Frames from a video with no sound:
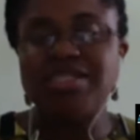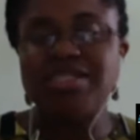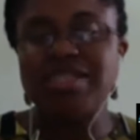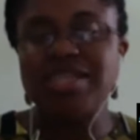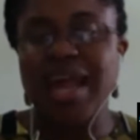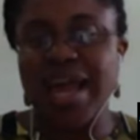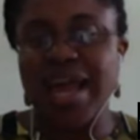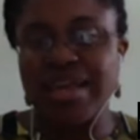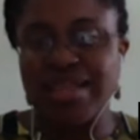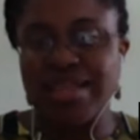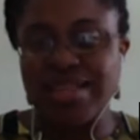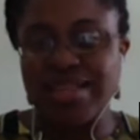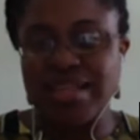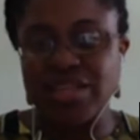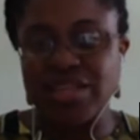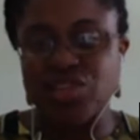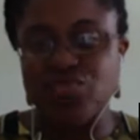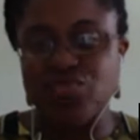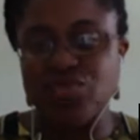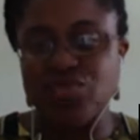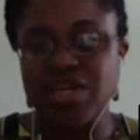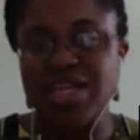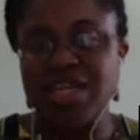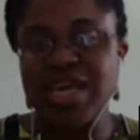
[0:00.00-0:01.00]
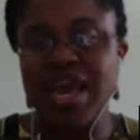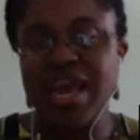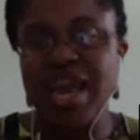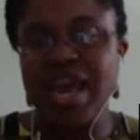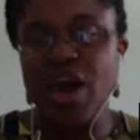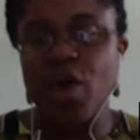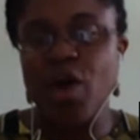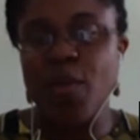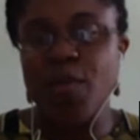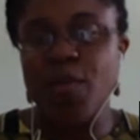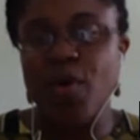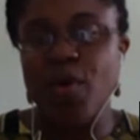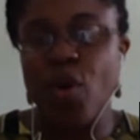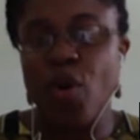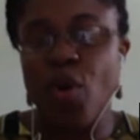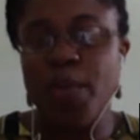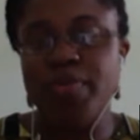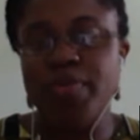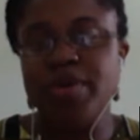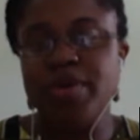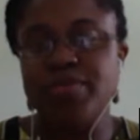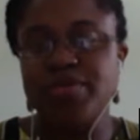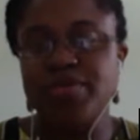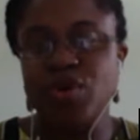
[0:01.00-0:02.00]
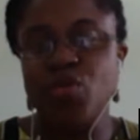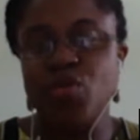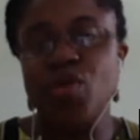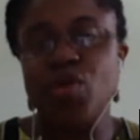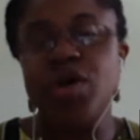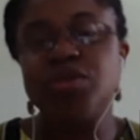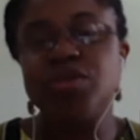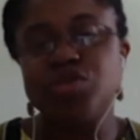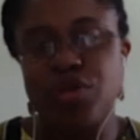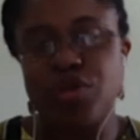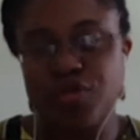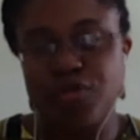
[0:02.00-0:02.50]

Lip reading: like this really help open the world of